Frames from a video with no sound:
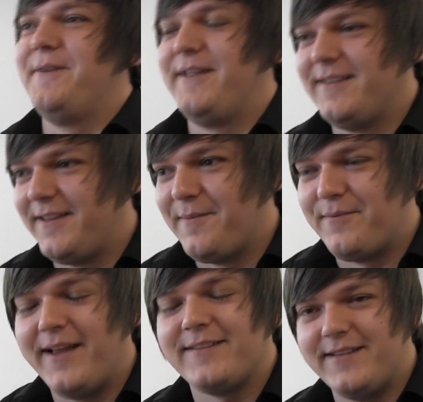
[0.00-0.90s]
quite
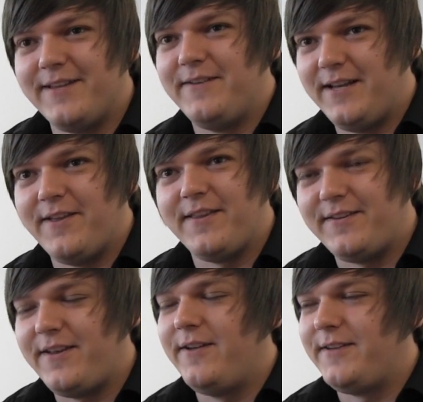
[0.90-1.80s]
impressed, and they really liked
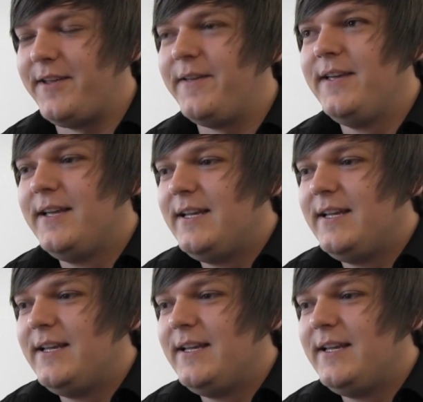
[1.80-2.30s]
the idea.